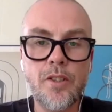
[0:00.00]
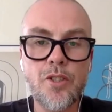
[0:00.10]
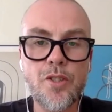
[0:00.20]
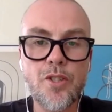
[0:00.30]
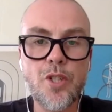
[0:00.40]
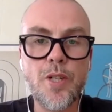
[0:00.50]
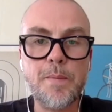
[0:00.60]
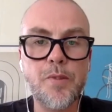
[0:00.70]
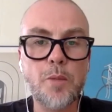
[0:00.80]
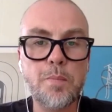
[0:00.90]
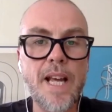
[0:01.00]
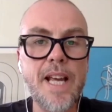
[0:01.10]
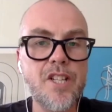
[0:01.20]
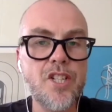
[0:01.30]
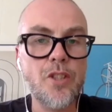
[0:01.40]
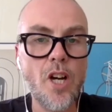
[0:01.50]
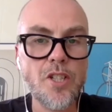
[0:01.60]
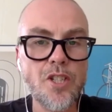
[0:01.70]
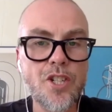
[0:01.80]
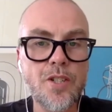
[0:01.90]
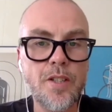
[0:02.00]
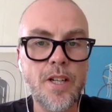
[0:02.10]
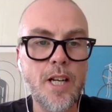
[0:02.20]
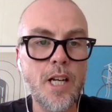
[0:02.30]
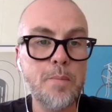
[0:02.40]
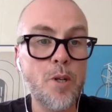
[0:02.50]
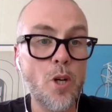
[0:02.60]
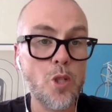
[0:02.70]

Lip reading: the script for the play is in Dutch because